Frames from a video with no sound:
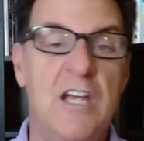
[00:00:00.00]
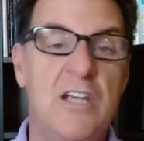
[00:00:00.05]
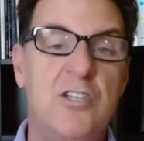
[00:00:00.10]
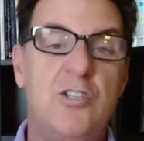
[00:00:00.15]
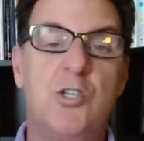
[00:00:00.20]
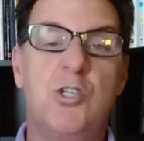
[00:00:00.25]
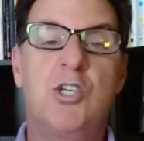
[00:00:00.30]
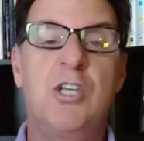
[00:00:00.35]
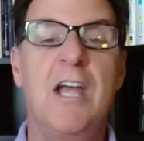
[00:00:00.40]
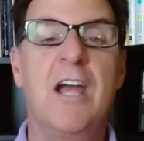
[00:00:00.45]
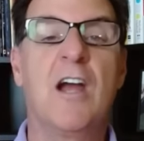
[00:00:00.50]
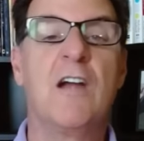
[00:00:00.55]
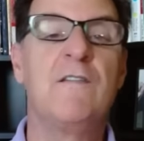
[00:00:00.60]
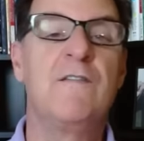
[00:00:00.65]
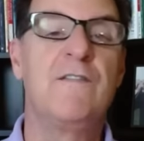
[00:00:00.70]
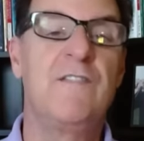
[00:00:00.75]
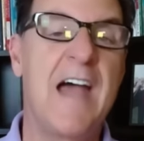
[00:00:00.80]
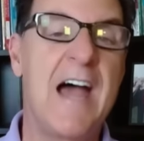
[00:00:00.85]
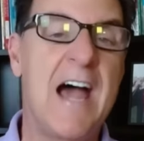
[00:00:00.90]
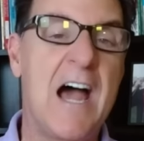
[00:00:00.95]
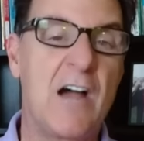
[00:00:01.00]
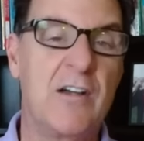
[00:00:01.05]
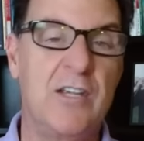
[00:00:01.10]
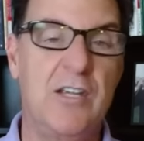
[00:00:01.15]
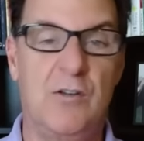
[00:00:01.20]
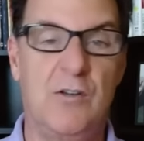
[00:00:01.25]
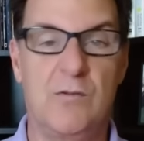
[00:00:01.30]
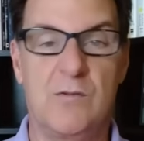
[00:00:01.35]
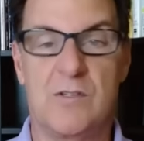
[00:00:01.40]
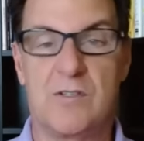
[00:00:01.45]
shared
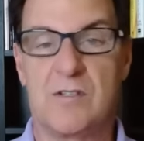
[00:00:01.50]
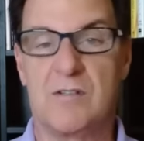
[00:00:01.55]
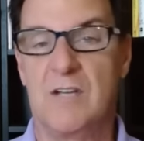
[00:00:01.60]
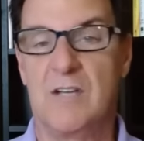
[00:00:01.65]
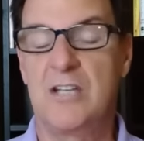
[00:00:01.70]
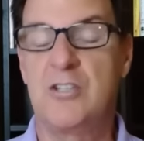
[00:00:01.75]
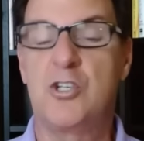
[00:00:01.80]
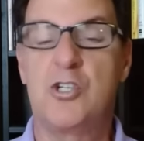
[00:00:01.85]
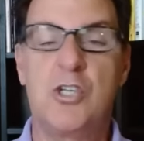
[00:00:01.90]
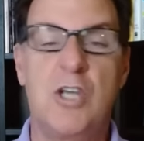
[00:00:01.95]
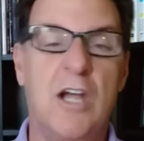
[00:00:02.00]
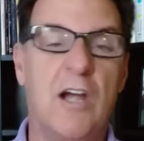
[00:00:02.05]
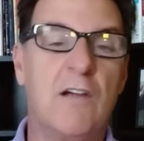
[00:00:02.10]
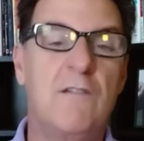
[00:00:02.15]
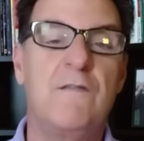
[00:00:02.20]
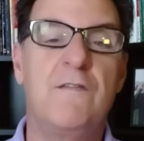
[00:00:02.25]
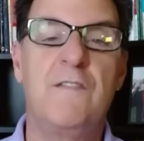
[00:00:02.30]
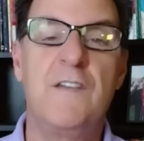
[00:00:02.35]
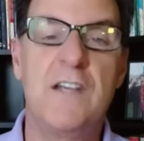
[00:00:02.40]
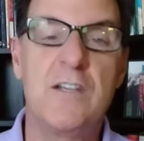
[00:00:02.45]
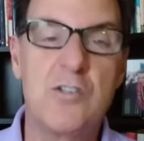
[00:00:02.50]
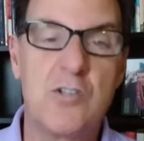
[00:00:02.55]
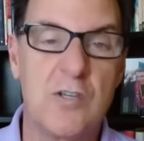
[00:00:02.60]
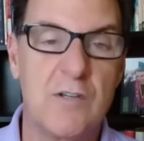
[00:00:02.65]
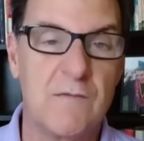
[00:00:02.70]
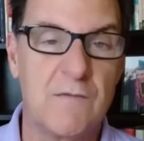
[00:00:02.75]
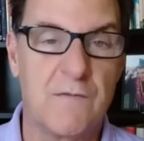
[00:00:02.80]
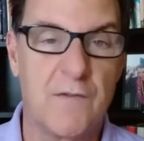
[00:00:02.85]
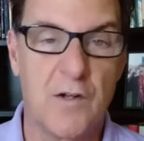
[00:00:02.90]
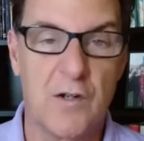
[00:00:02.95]
values, a shared
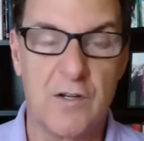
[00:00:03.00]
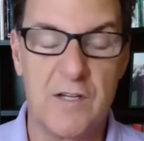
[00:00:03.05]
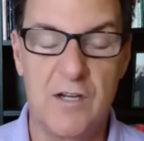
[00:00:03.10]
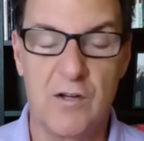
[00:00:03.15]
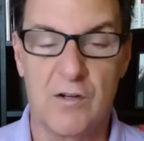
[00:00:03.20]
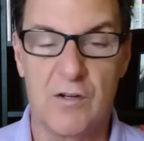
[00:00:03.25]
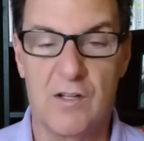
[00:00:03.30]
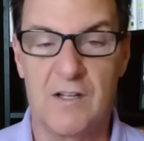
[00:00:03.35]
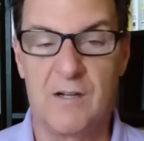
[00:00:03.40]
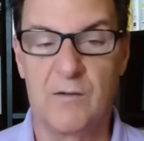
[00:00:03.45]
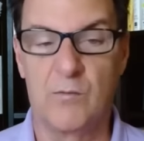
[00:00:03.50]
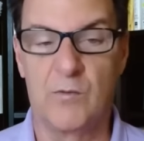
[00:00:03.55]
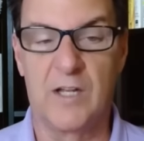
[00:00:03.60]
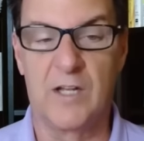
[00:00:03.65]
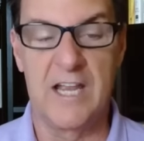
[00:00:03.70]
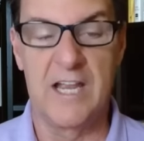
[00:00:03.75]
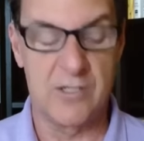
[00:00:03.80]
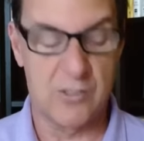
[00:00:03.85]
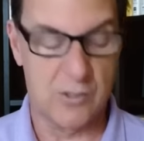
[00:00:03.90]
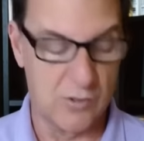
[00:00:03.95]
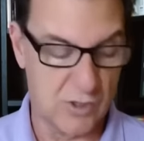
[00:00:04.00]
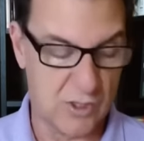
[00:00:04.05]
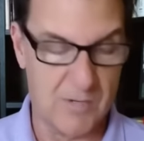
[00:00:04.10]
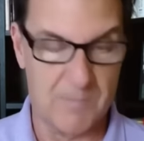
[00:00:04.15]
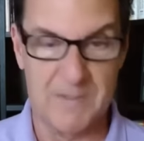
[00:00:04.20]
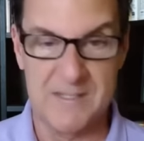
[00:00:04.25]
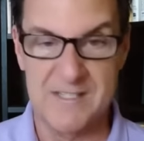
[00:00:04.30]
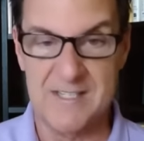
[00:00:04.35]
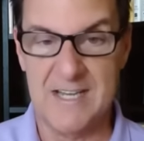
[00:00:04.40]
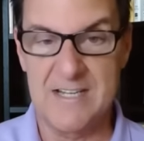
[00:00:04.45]
vision for your uh,
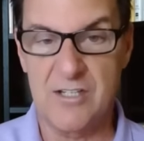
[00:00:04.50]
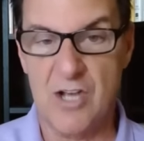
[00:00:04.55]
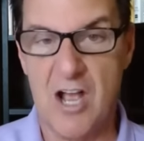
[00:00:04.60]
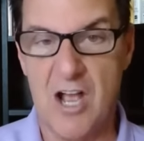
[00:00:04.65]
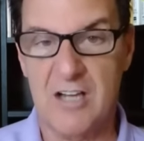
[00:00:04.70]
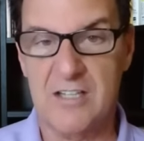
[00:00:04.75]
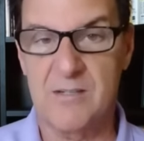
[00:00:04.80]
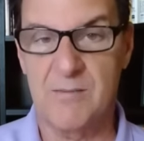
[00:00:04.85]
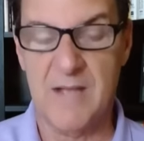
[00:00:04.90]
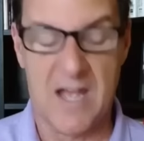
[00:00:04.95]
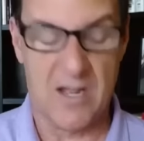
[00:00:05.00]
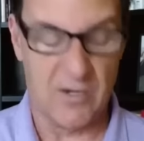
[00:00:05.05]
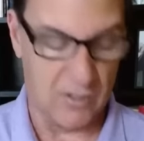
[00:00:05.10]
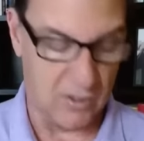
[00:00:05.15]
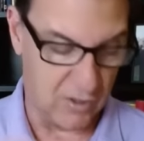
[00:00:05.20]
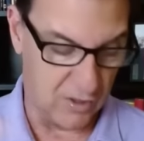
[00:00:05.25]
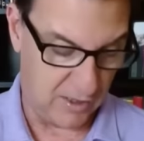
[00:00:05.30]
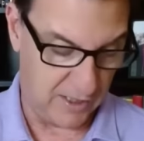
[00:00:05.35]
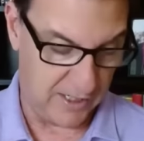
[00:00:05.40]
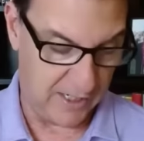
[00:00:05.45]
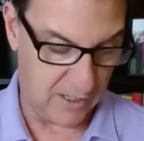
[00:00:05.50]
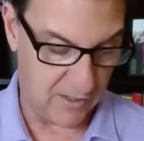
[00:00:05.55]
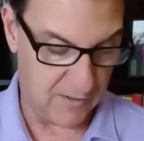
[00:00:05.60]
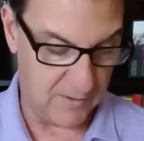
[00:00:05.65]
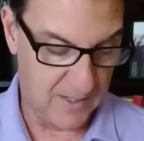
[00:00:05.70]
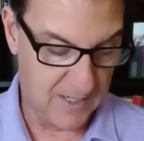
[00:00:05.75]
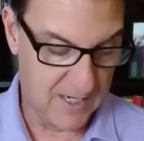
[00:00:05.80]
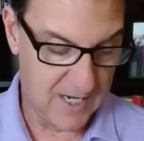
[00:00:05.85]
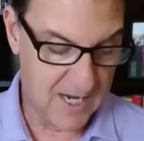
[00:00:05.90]
relationship, as I talked about earlier,